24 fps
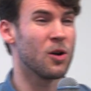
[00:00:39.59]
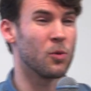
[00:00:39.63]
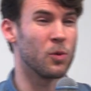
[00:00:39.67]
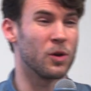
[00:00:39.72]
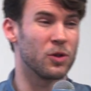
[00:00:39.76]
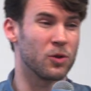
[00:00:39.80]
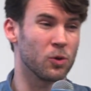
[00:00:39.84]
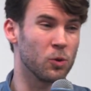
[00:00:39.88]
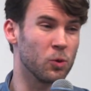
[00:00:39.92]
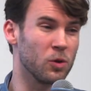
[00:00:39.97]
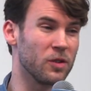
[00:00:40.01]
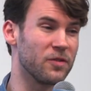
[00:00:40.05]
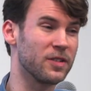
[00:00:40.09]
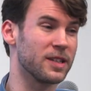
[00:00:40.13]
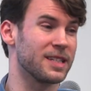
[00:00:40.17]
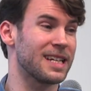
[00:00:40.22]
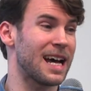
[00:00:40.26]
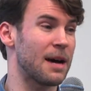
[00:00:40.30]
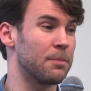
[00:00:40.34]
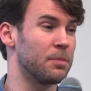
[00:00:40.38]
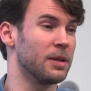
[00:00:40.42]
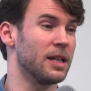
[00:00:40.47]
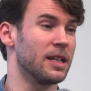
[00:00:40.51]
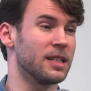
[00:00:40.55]
with all of the
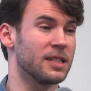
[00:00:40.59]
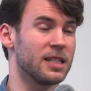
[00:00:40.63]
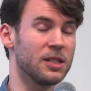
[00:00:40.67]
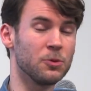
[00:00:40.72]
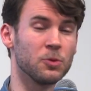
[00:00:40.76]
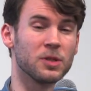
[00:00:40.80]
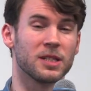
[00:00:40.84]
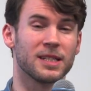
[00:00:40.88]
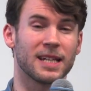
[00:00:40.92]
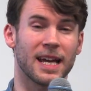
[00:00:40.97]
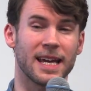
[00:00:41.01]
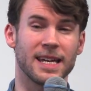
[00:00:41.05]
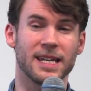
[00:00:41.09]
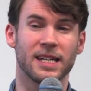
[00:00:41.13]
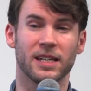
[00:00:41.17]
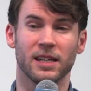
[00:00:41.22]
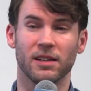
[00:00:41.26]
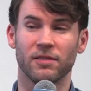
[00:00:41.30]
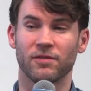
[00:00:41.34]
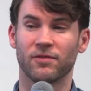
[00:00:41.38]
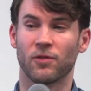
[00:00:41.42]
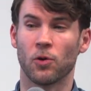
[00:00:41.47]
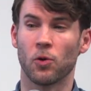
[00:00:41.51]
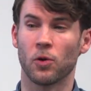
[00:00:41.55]
tablets he was
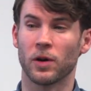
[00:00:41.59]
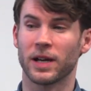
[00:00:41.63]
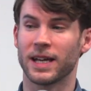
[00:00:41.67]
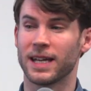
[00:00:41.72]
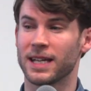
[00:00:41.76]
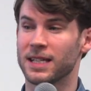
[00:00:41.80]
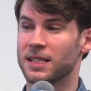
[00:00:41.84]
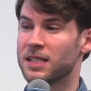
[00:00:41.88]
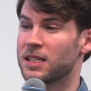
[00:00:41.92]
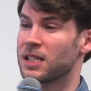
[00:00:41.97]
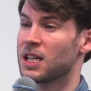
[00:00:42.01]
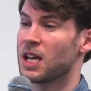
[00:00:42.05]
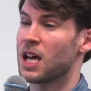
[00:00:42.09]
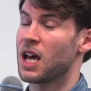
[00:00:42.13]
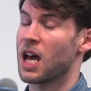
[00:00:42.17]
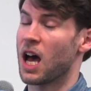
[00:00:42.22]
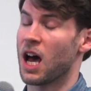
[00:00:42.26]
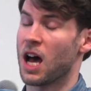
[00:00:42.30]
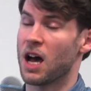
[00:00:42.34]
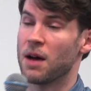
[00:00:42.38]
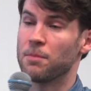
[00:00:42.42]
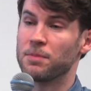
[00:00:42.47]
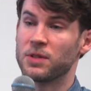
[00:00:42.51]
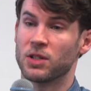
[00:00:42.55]
taking for his
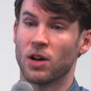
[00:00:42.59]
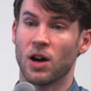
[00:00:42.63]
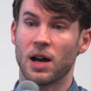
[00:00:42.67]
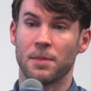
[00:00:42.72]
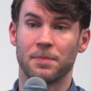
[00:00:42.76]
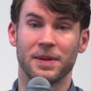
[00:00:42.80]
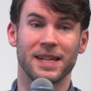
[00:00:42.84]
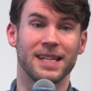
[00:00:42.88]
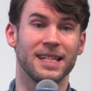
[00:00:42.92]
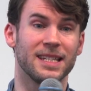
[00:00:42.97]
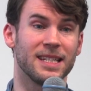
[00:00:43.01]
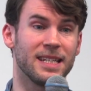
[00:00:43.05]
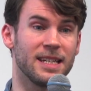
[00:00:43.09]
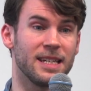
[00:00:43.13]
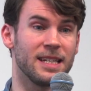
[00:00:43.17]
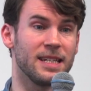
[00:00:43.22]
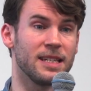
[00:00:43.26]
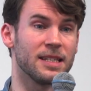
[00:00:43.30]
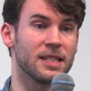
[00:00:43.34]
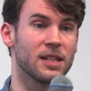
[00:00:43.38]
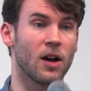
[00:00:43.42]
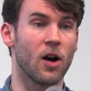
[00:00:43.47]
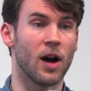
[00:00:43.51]
diabetes,